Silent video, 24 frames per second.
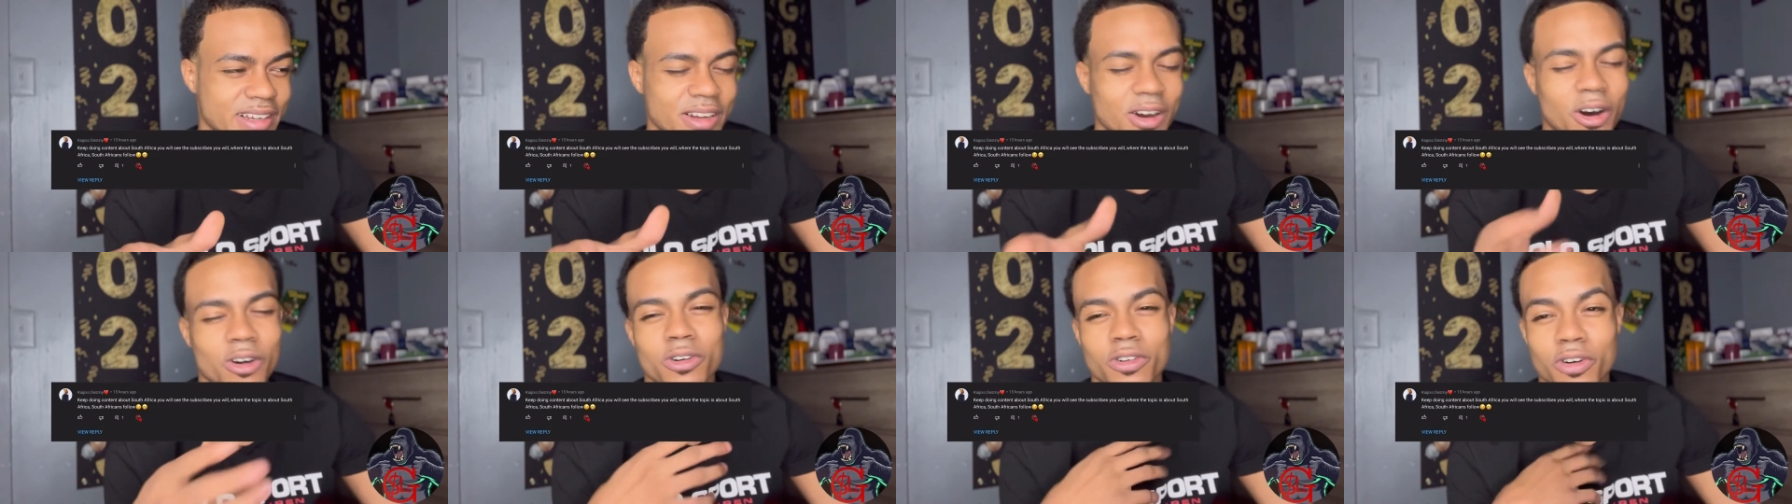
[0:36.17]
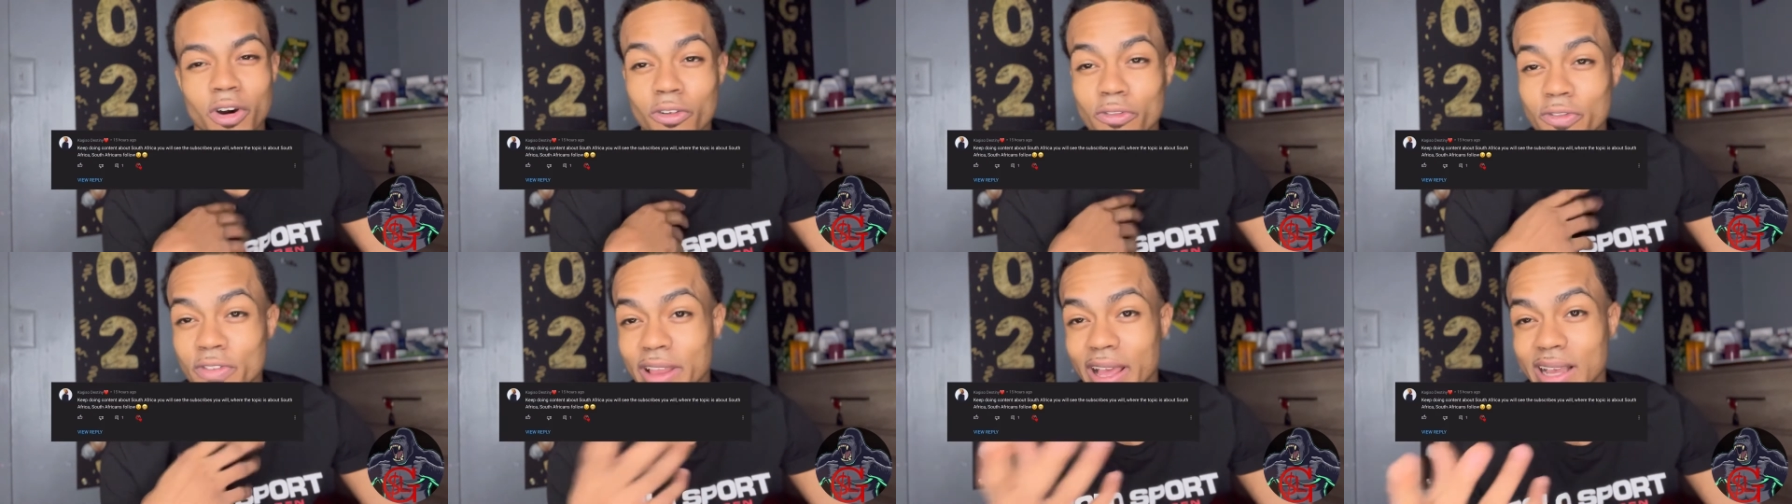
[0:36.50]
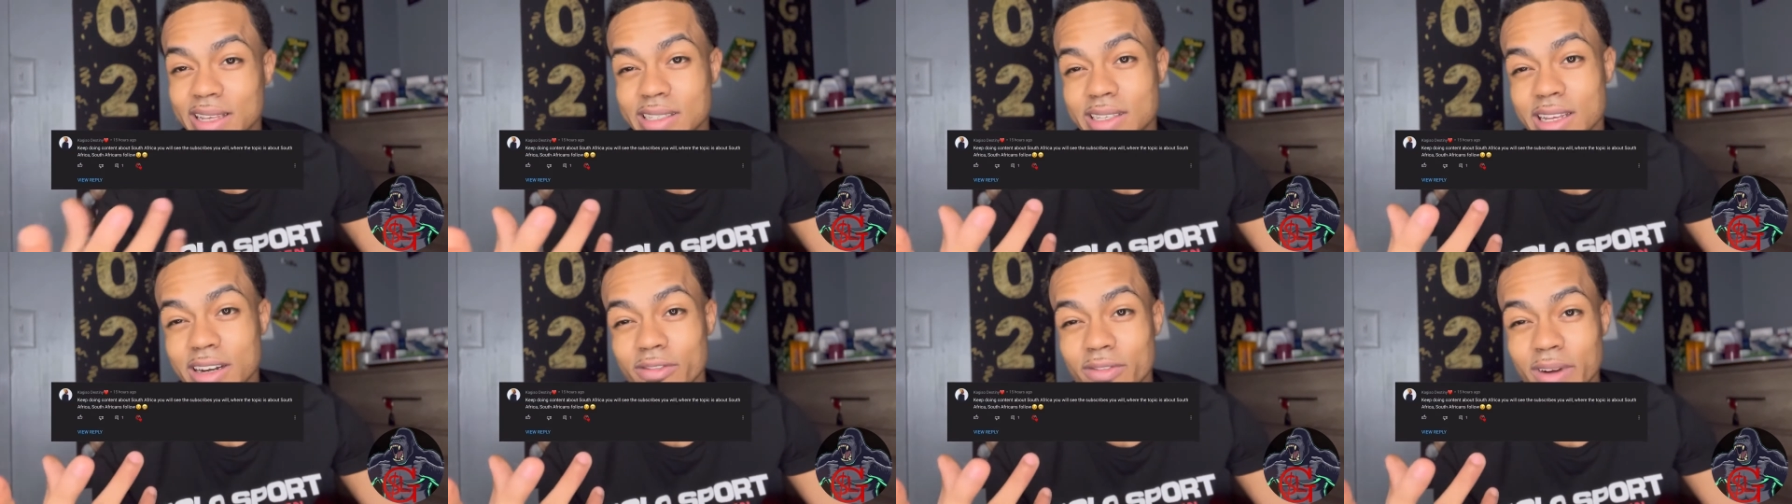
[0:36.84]
Ho hopefully I
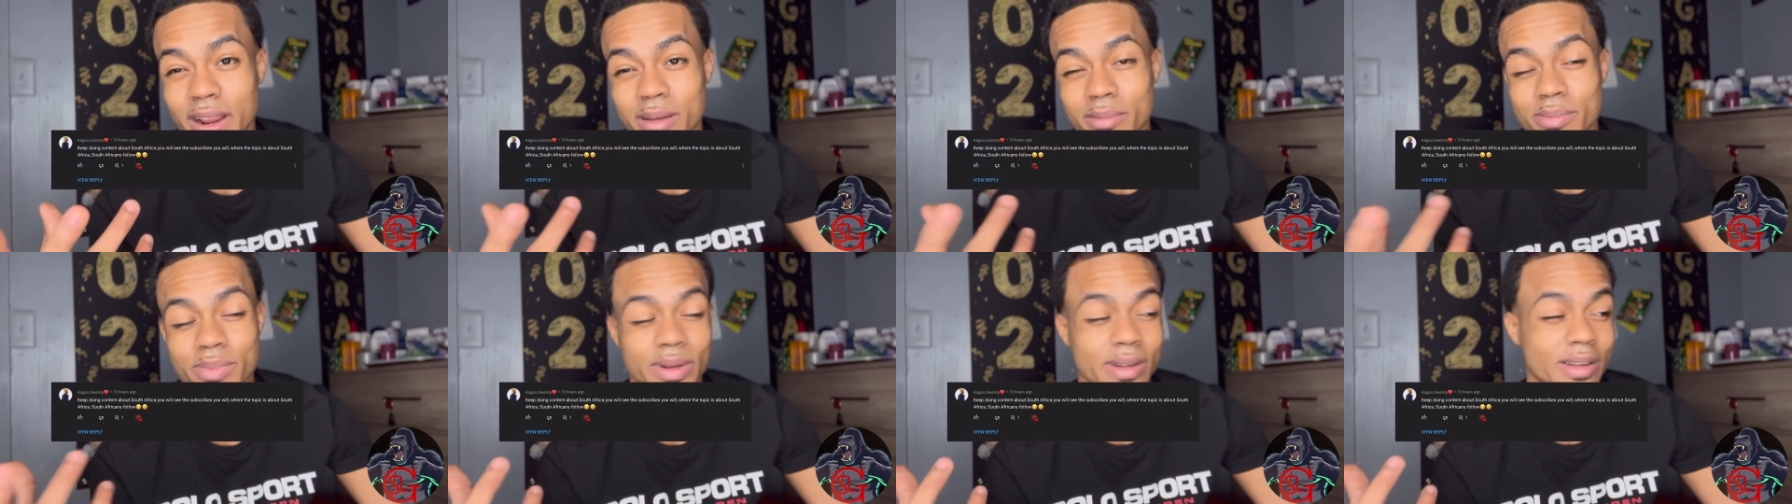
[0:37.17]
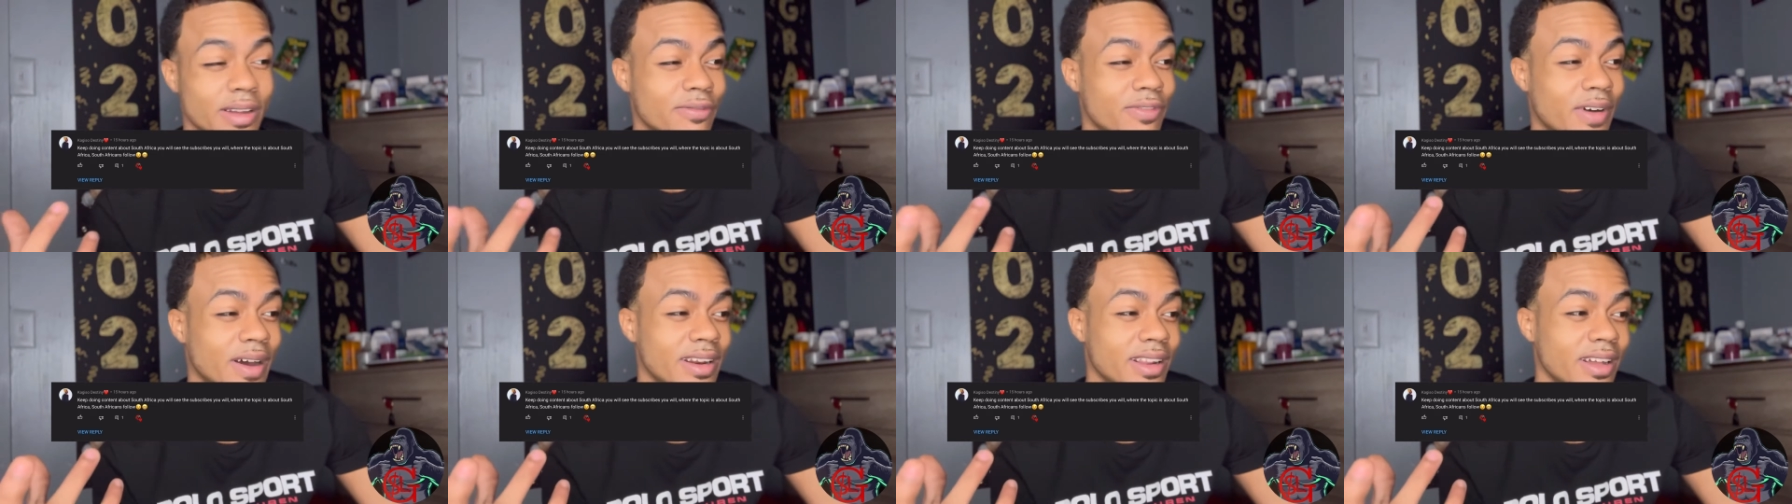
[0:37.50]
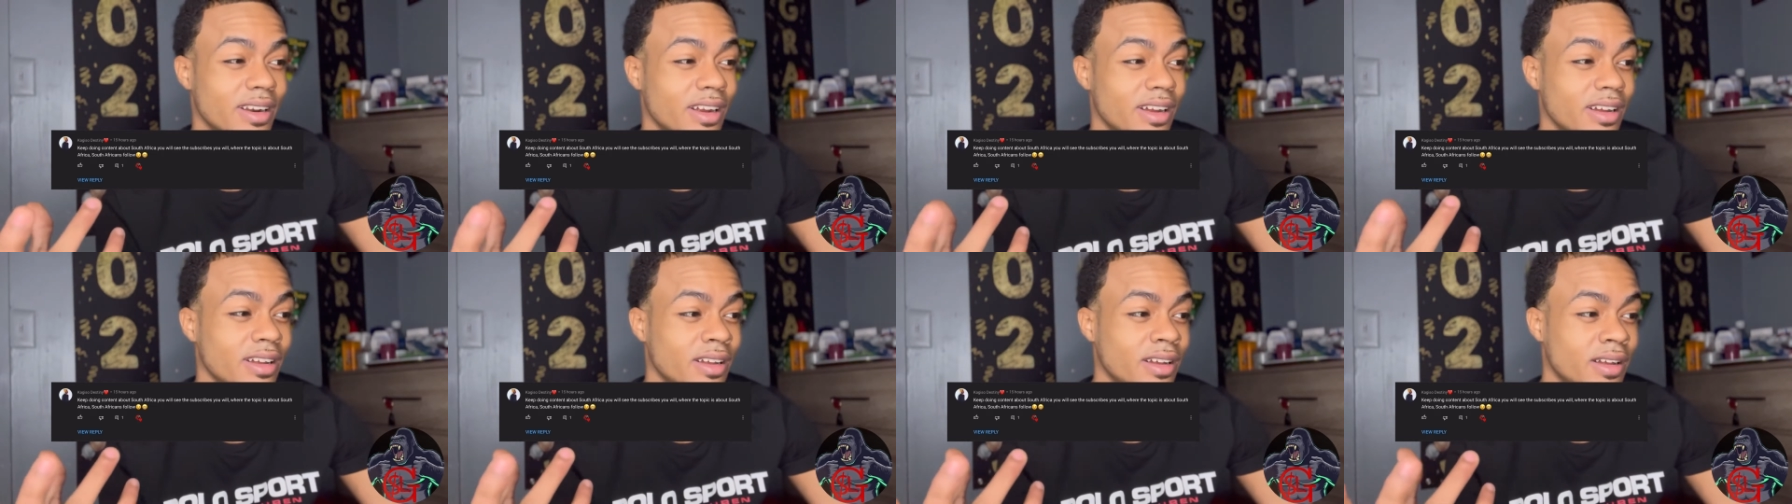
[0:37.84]
said it right, but if I
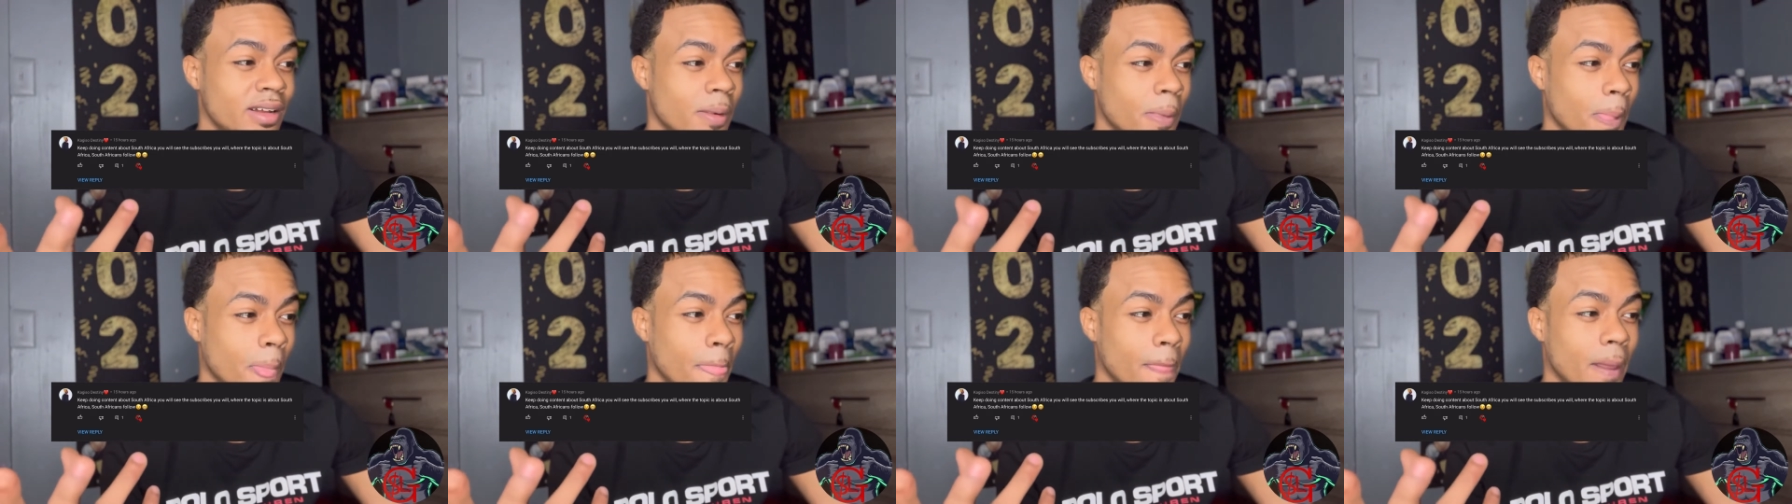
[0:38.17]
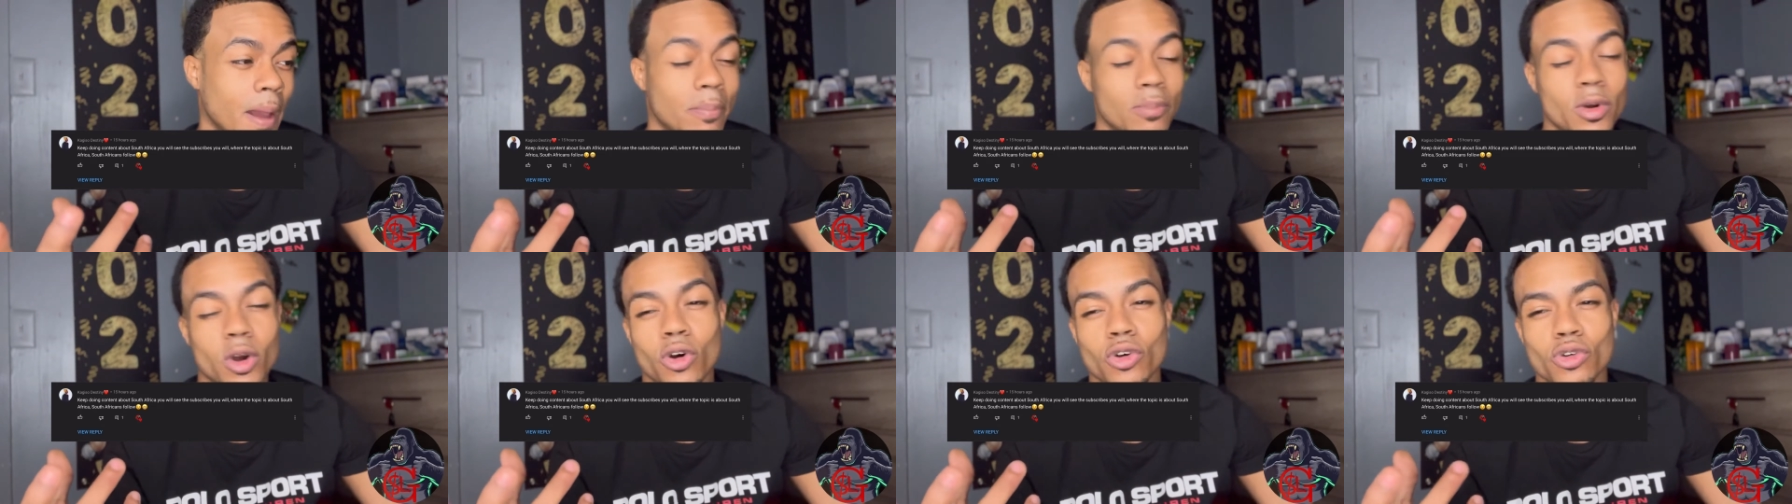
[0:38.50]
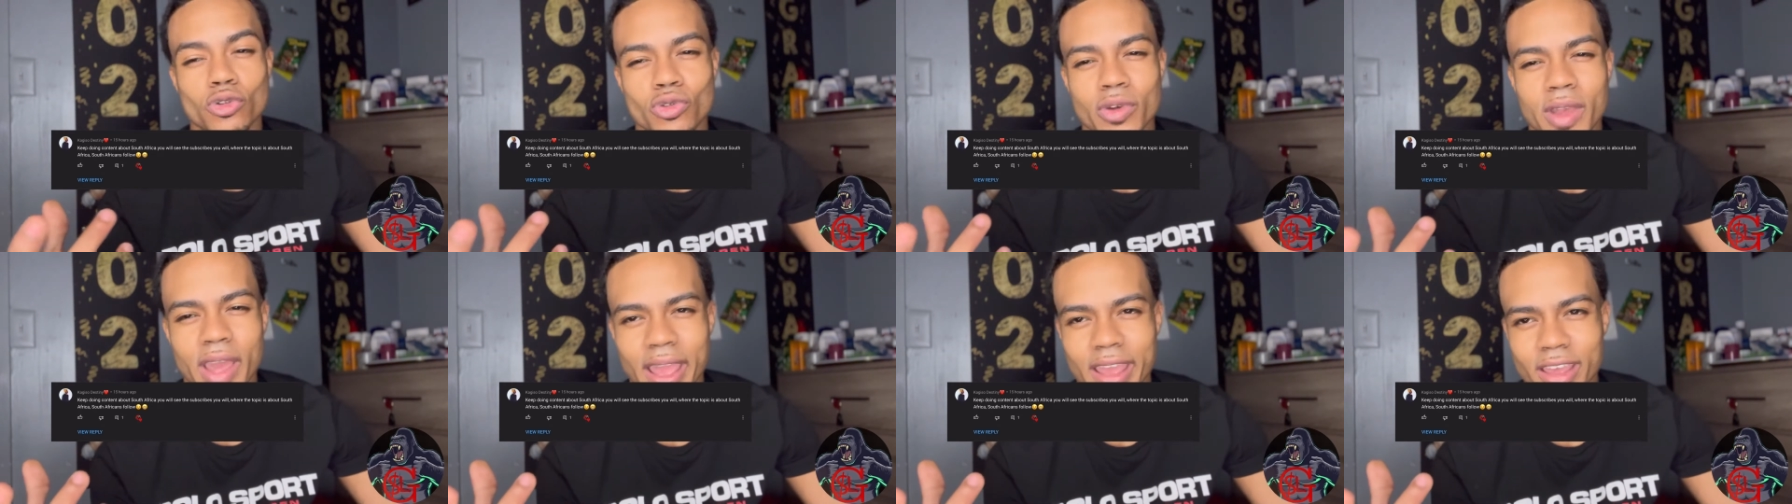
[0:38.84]
didn't, I'm gonna call you K.